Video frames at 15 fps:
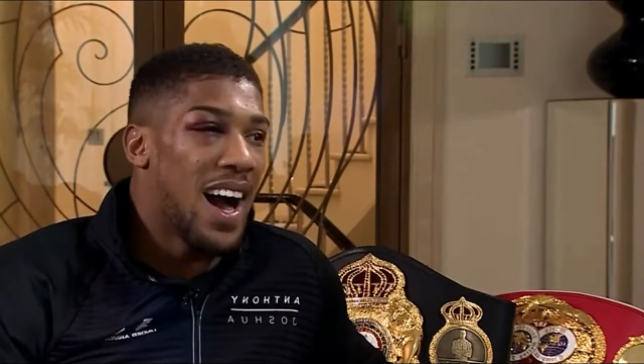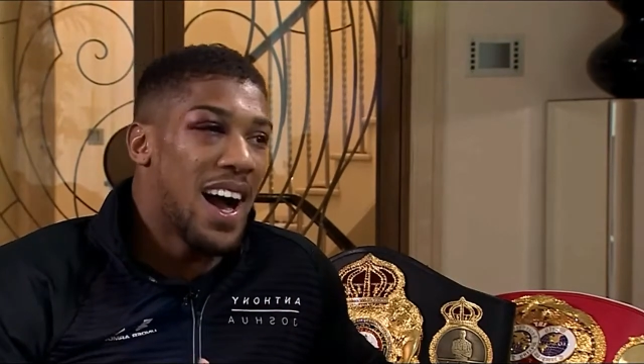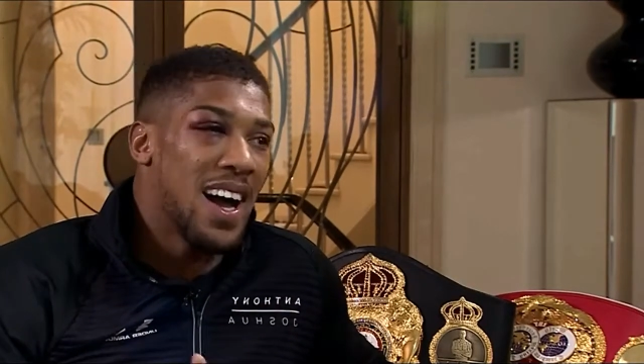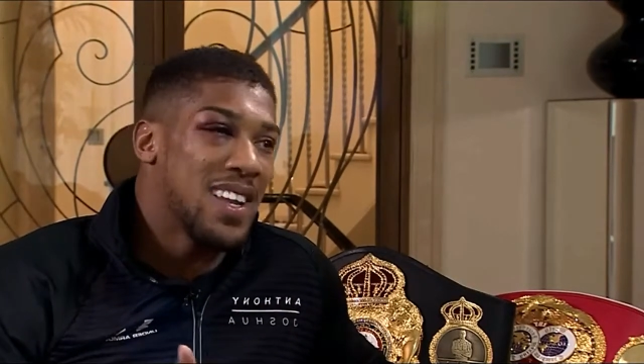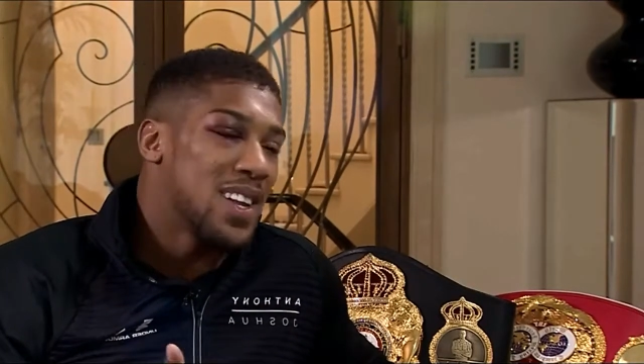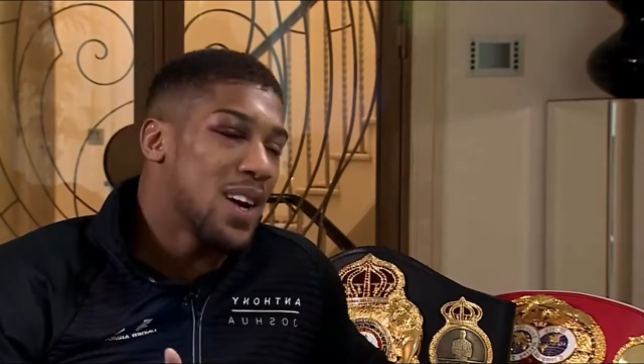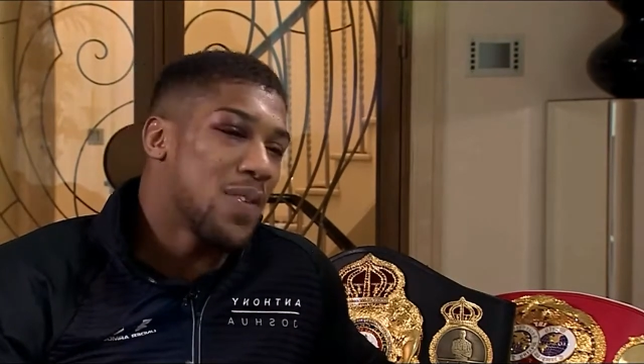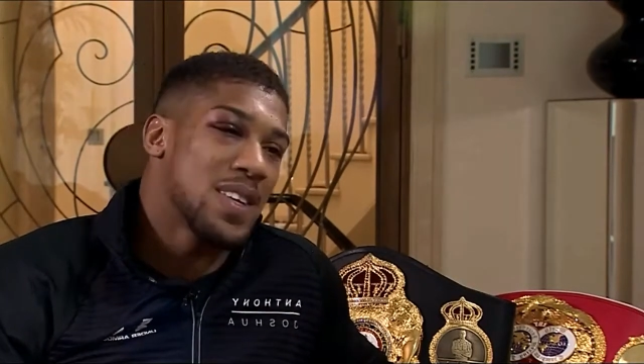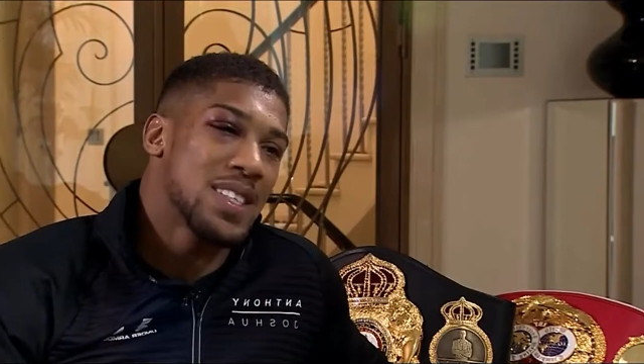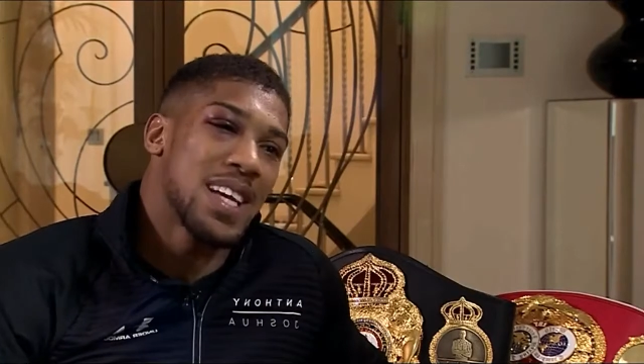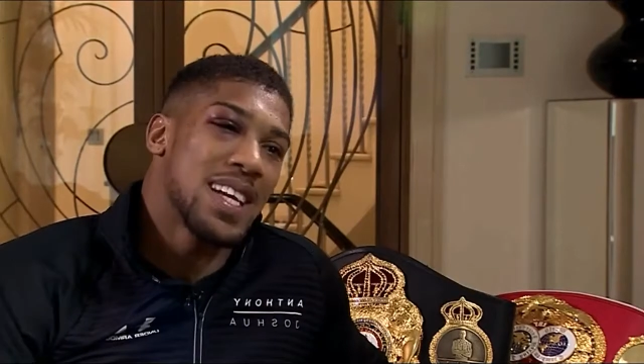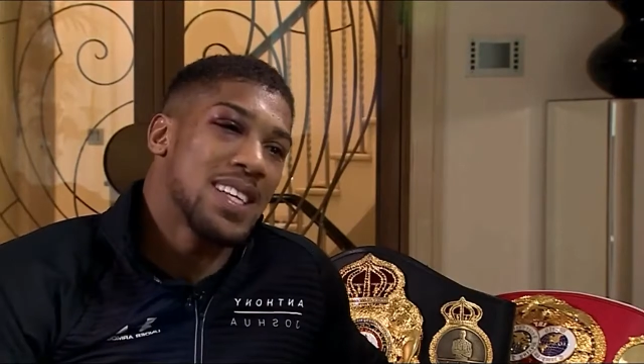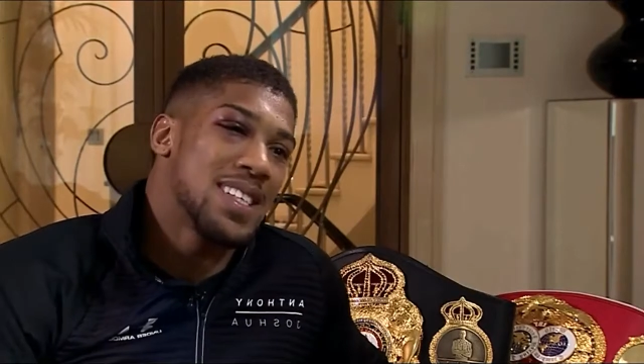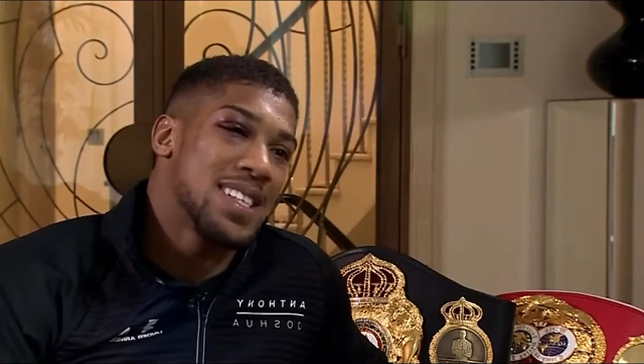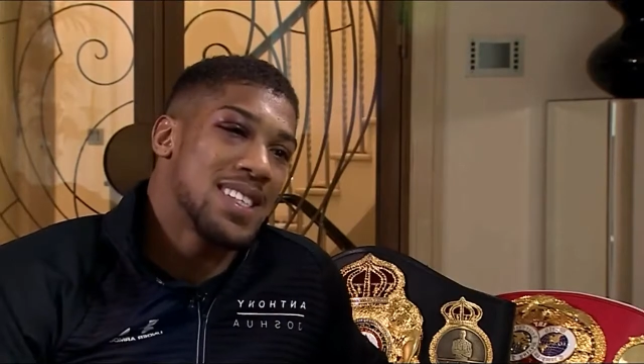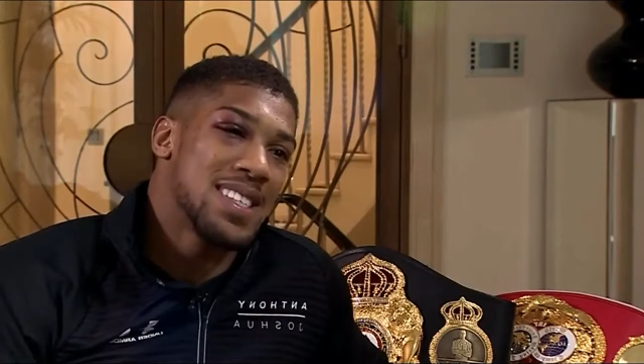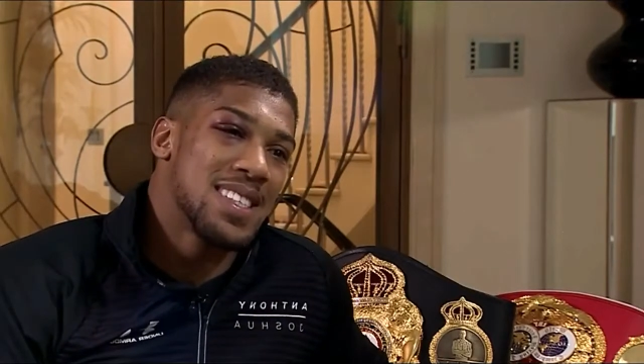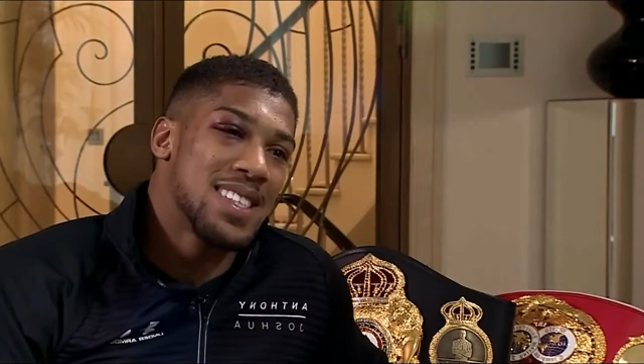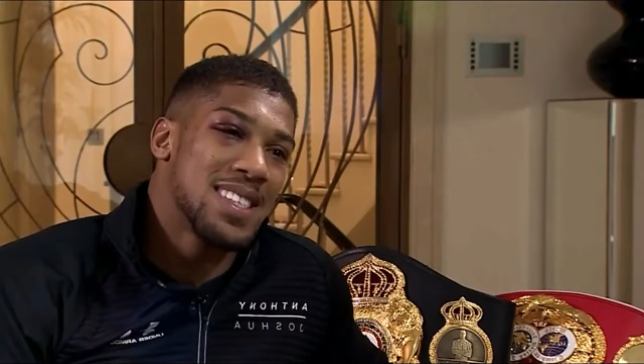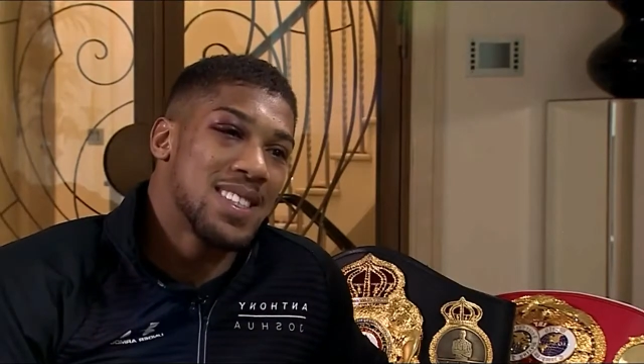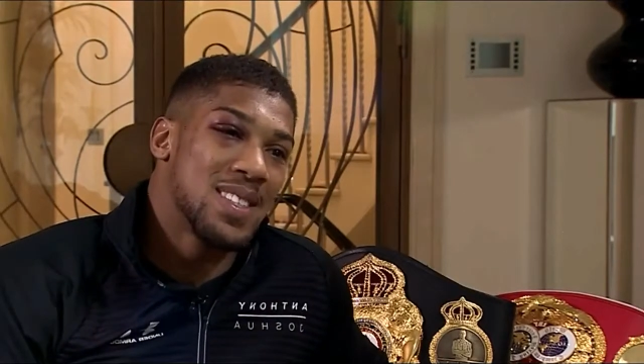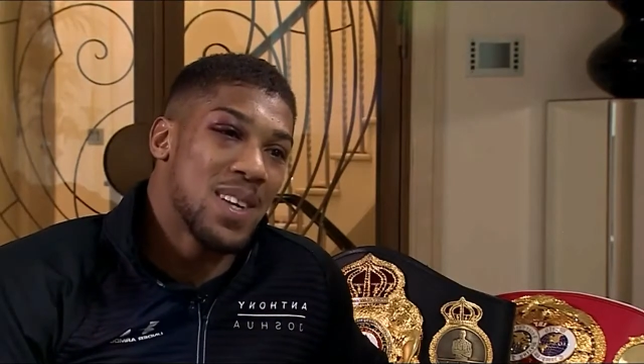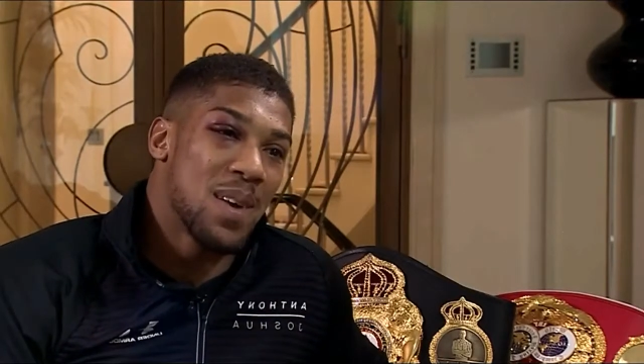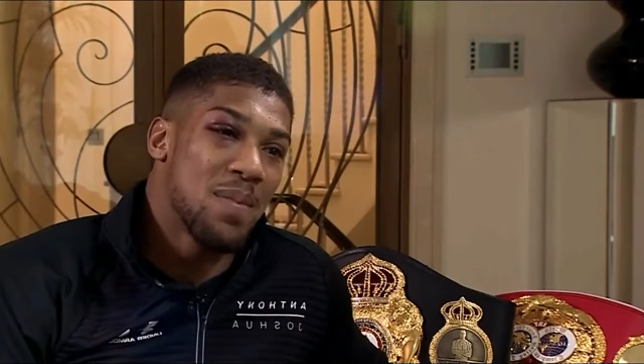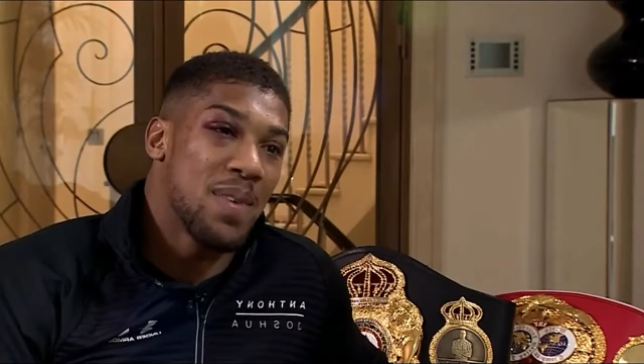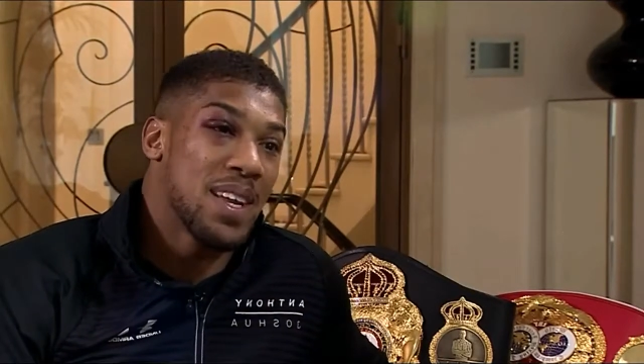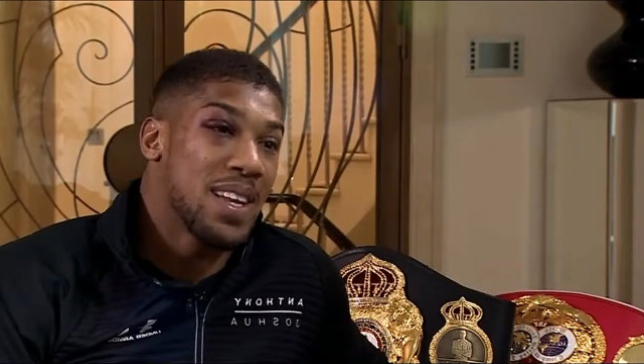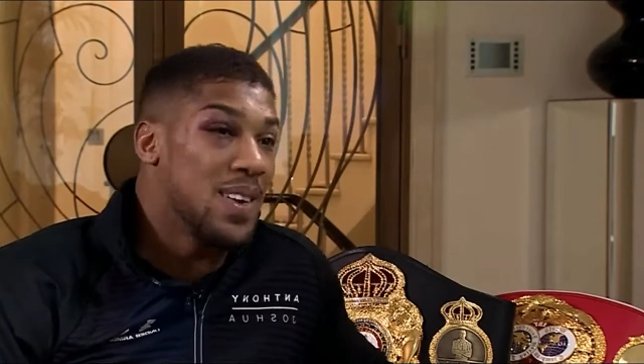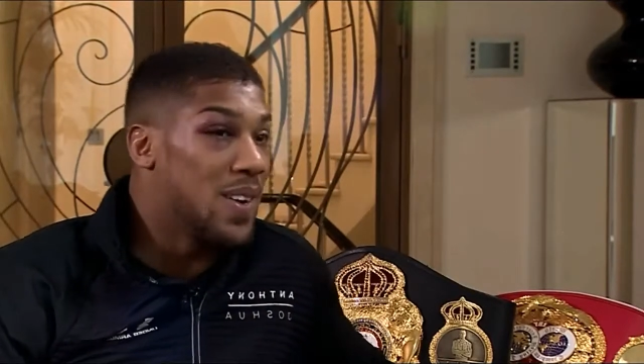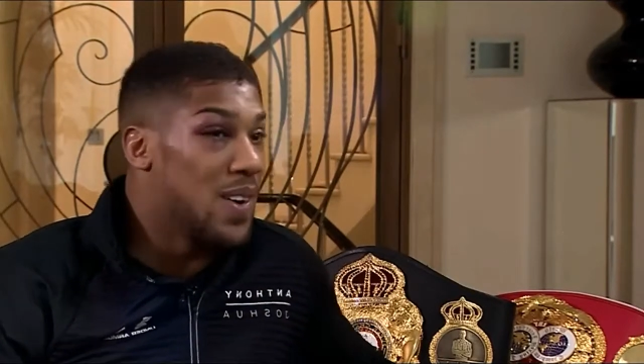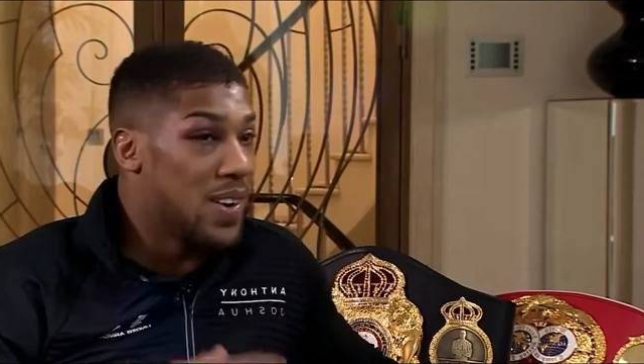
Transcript: nothing changes. Do you know what I mean?